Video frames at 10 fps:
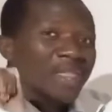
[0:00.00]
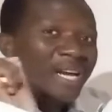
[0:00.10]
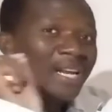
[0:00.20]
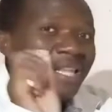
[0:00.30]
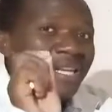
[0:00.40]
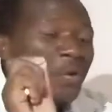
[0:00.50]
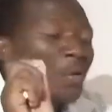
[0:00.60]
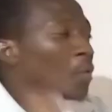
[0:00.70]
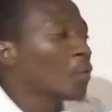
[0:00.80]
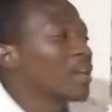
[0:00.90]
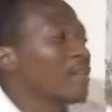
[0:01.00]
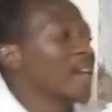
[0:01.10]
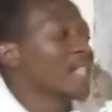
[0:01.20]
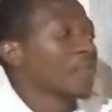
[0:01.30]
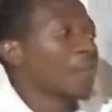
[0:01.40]
with another 2 will give
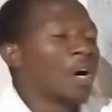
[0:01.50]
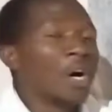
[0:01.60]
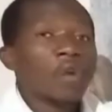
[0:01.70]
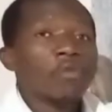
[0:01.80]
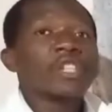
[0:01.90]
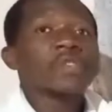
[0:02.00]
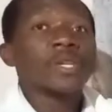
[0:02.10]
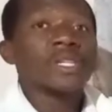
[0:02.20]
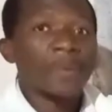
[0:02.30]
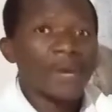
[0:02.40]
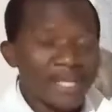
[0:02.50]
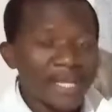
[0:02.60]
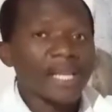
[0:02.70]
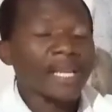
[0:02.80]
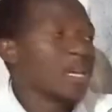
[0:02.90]
us 4, which was
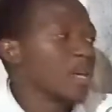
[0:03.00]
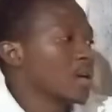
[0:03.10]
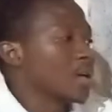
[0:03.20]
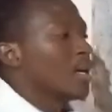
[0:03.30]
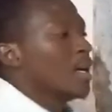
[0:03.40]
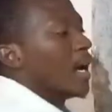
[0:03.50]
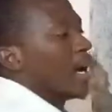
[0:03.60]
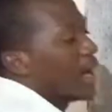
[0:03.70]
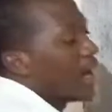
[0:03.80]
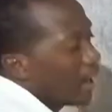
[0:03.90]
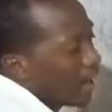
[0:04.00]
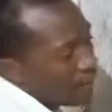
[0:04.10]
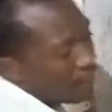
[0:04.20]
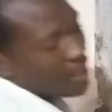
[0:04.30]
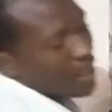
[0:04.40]
present here. And
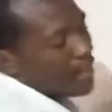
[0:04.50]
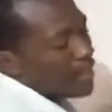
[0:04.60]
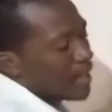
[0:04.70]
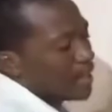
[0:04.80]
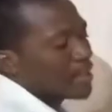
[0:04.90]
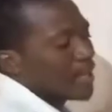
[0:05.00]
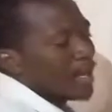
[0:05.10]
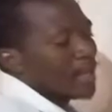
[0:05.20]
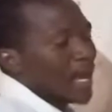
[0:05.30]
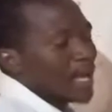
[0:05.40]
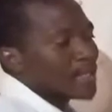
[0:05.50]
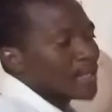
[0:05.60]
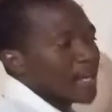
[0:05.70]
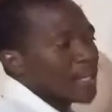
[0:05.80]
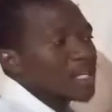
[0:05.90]
having done that, the last
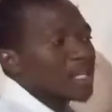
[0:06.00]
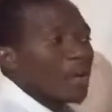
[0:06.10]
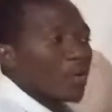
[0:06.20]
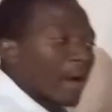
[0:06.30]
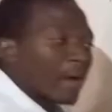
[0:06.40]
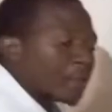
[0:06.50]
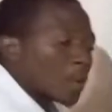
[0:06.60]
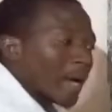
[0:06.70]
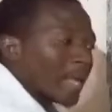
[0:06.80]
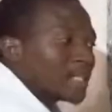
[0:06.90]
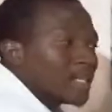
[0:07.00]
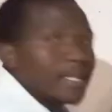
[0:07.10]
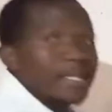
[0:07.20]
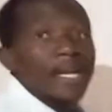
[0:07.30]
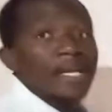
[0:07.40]
stage, we have to write
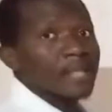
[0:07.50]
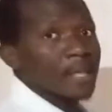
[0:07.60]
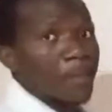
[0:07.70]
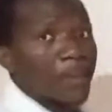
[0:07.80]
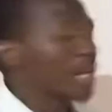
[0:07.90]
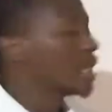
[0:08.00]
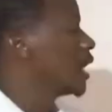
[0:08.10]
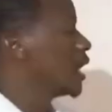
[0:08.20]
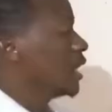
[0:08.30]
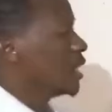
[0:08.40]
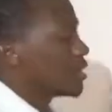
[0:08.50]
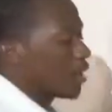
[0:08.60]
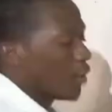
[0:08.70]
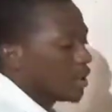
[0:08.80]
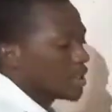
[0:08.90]
this separately. So
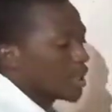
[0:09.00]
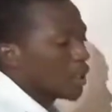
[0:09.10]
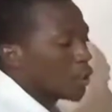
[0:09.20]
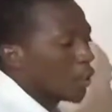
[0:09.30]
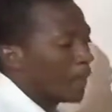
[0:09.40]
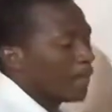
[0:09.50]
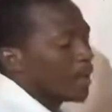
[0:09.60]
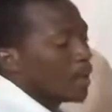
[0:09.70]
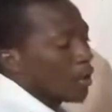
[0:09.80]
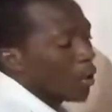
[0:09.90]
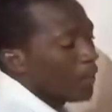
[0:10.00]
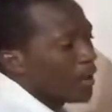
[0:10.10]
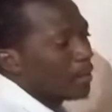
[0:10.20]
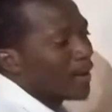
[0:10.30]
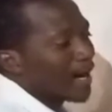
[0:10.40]
I'm going to say 2,
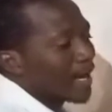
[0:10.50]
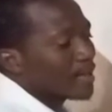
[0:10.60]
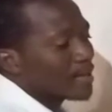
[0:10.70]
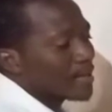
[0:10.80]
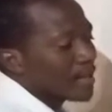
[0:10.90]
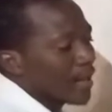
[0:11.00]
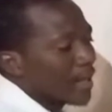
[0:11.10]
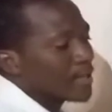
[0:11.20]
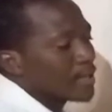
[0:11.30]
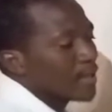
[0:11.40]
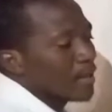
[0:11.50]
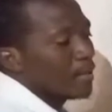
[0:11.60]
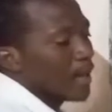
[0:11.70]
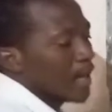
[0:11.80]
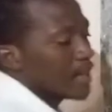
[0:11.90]
open brackets, x
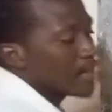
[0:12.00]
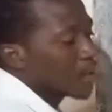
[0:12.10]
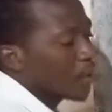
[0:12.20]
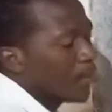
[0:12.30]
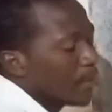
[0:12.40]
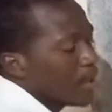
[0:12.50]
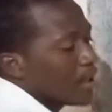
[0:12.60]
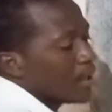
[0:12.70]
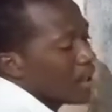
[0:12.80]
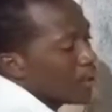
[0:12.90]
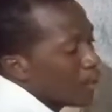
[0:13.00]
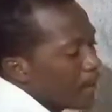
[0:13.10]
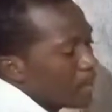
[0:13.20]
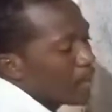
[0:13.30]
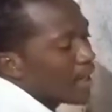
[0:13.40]
minus 2, then
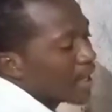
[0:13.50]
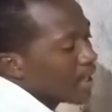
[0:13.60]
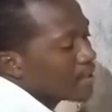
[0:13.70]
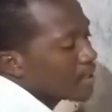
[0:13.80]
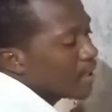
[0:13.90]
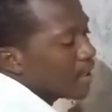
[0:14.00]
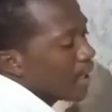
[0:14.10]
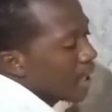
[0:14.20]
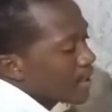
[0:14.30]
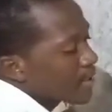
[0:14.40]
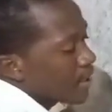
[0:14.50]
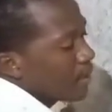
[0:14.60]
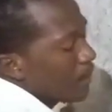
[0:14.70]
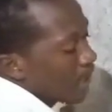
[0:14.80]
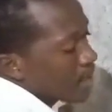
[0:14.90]
open brackets,
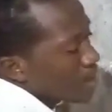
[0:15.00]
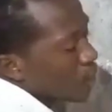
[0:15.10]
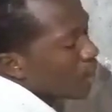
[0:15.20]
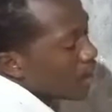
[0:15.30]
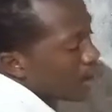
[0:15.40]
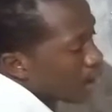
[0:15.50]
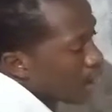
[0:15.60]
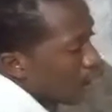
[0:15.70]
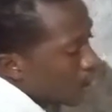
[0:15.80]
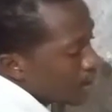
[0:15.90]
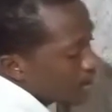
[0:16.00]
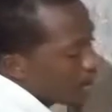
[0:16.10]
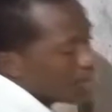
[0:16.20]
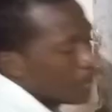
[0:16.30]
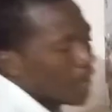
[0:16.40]
x plus 2, then
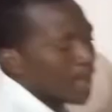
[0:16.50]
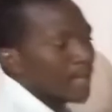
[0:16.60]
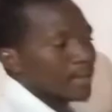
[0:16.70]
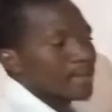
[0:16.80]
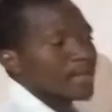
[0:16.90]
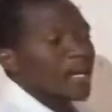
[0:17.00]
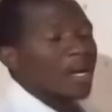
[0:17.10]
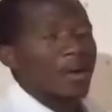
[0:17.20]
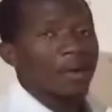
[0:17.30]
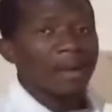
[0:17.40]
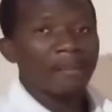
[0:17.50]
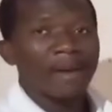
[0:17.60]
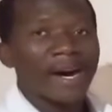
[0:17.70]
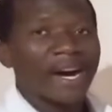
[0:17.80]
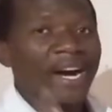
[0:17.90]
close brackets. Remember,
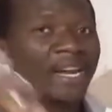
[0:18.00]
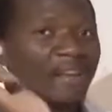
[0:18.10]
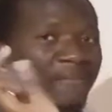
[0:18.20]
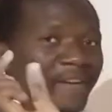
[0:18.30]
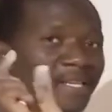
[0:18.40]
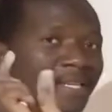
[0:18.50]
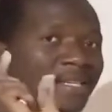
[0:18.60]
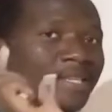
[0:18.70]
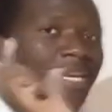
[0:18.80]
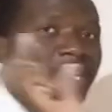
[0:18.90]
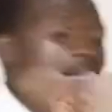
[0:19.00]
an emphasis